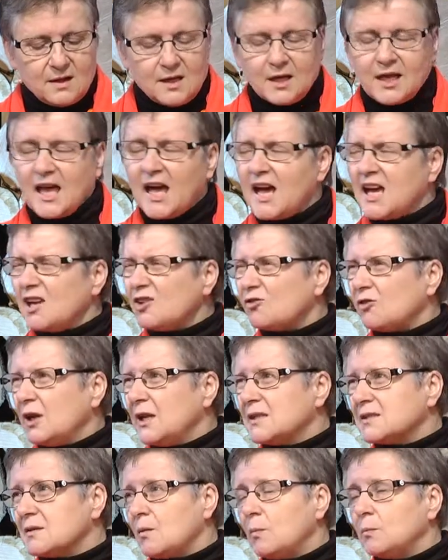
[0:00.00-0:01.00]

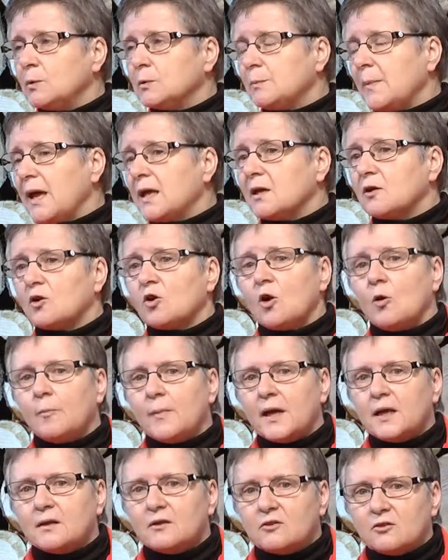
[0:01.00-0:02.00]
Occasionally, someone would make a
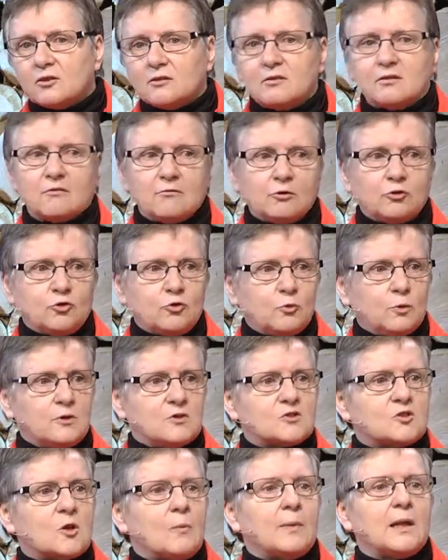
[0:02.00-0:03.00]
comment, a
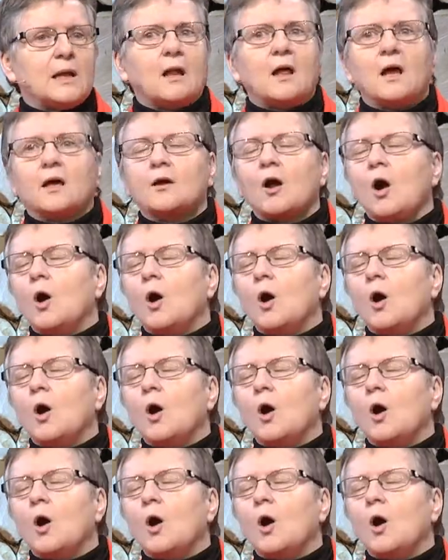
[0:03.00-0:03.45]
gratuitous comment like,